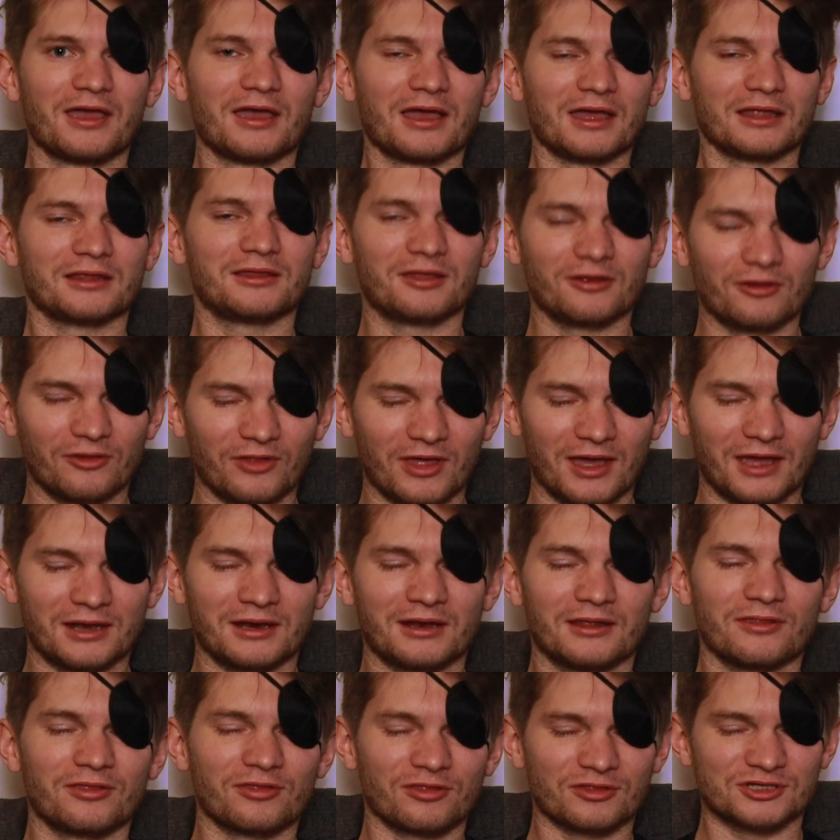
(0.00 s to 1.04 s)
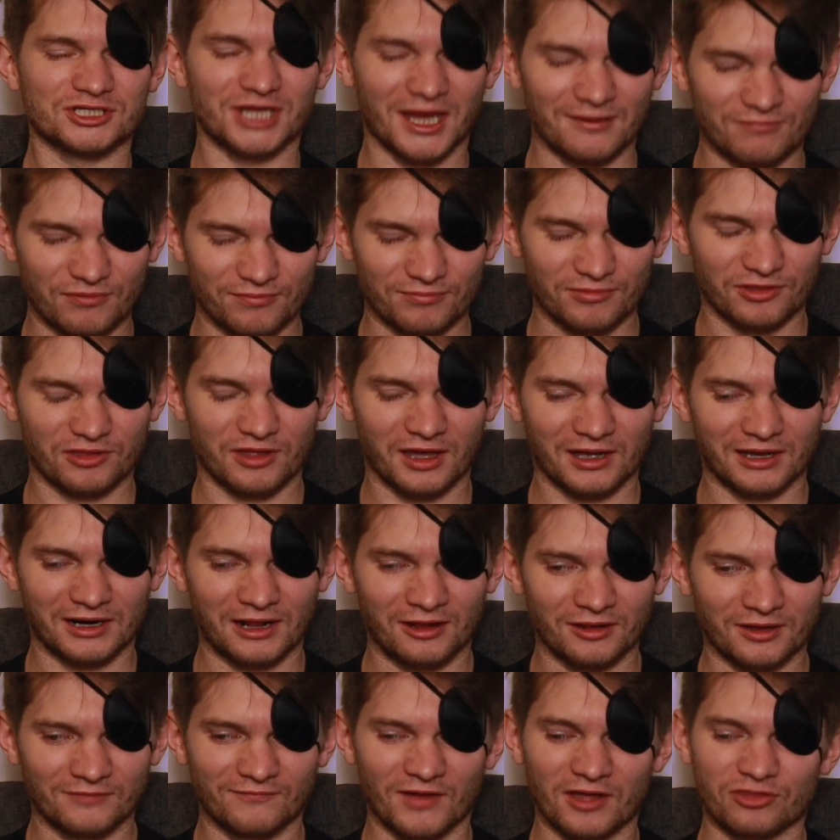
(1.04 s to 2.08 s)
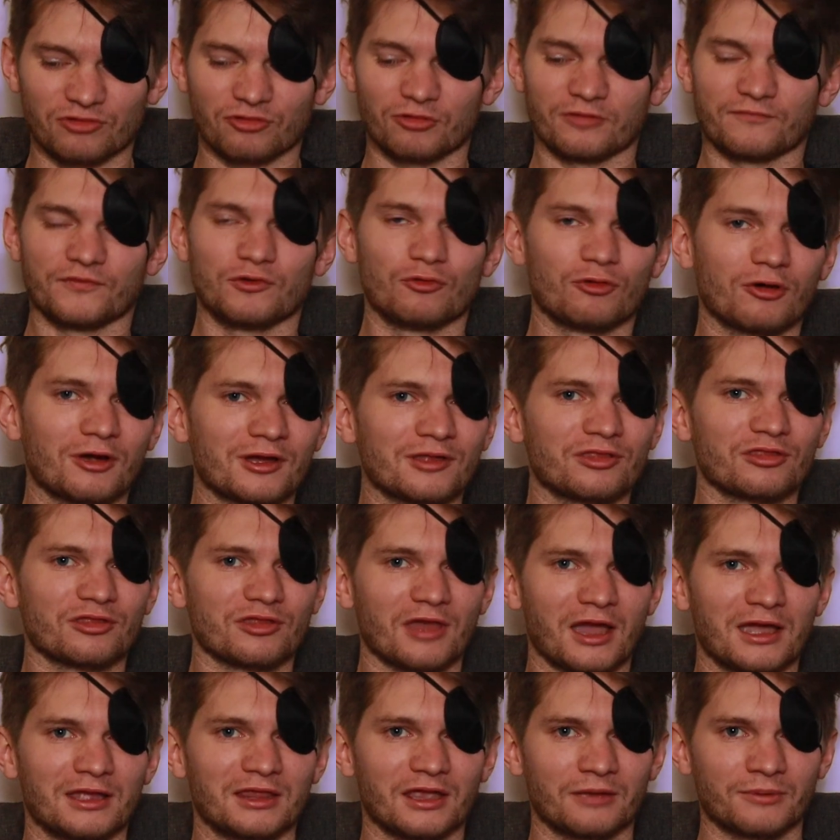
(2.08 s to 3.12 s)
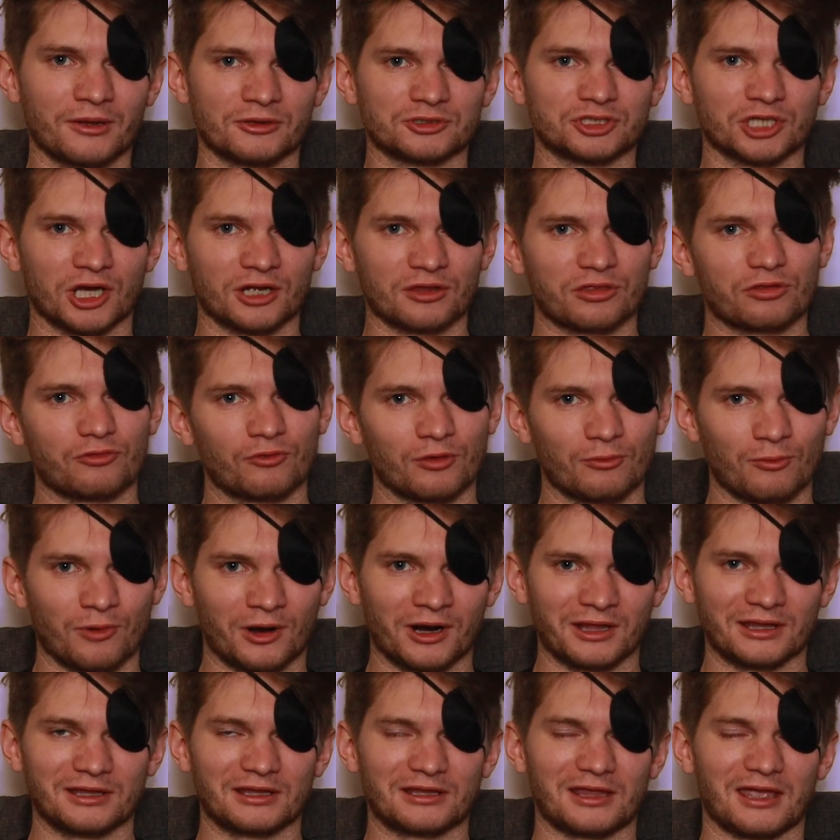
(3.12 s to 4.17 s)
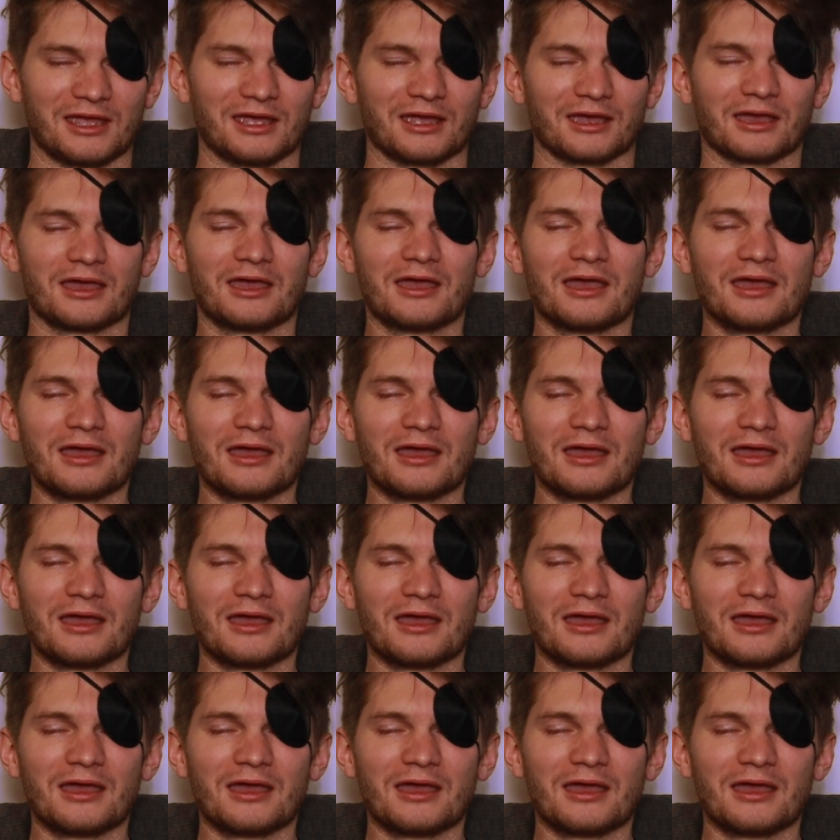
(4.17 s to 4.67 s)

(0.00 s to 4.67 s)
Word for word: Until then, this is James from The Psychedelic Investor. If you are as psyched about Jon Stewart wanting to take